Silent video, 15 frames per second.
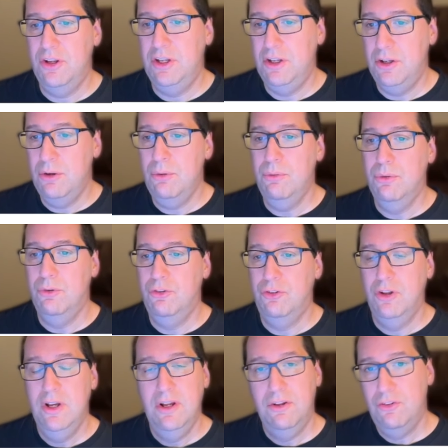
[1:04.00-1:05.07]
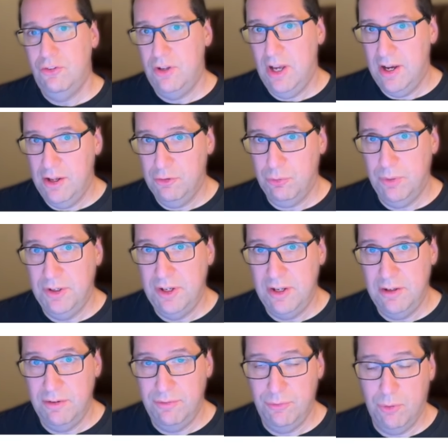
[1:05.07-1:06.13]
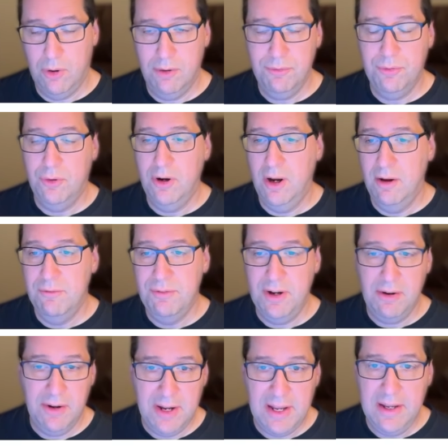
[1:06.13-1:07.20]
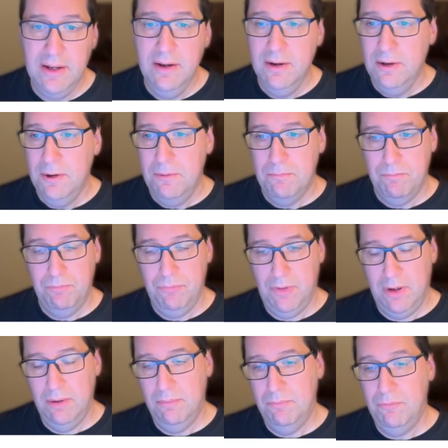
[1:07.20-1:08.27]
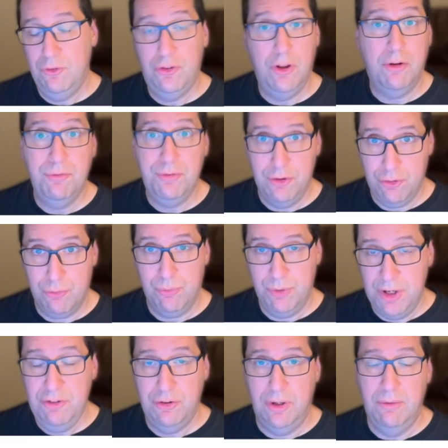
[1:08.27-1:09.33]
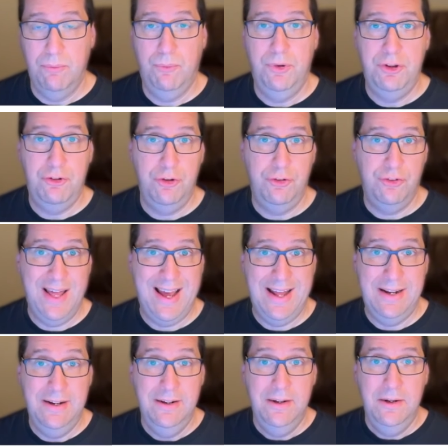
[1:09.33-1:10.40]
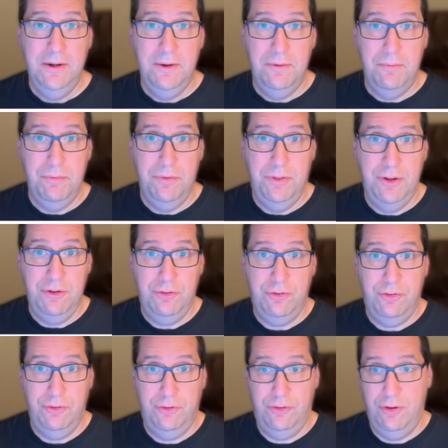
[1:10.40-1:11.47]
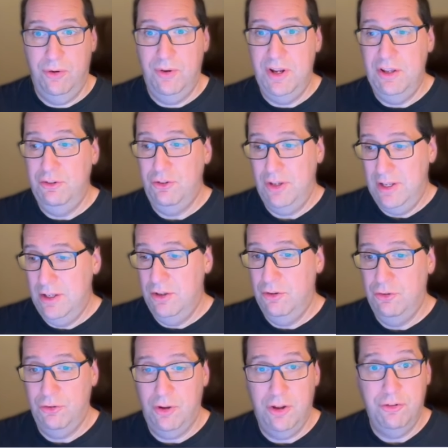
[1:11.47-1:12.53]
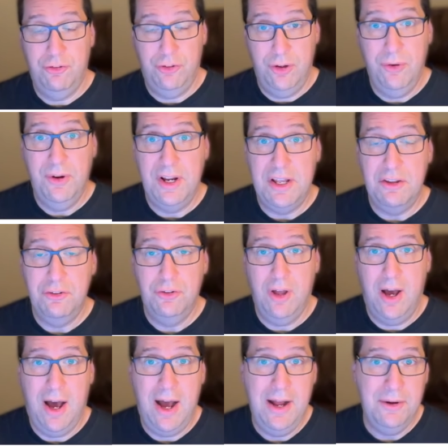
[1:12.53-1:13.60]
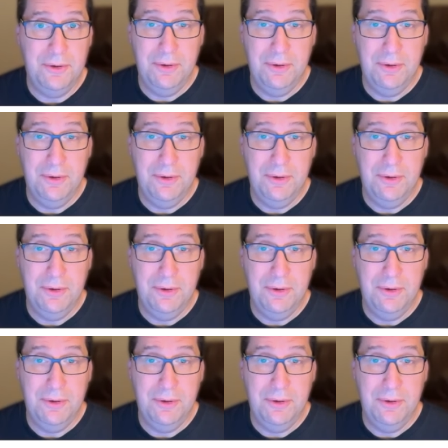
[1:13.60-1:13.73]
use CIS 184 for a very selfish reason, which is that this series is a series. I